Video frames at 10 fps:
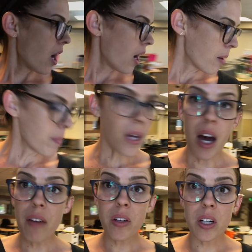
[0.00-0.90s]

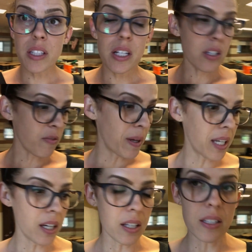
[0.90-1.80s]
I've learned it's easier if my
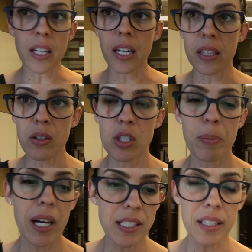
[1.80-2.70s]
kids like get their
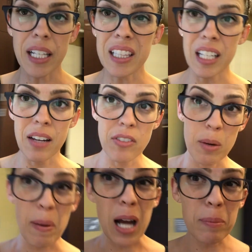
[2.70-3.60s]
supplies out and they leave
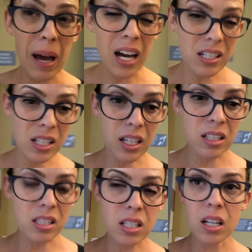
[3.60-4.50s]
their backpacks
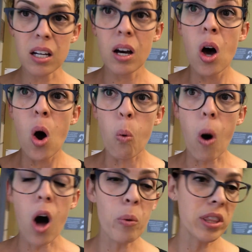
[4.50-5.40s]
against the wall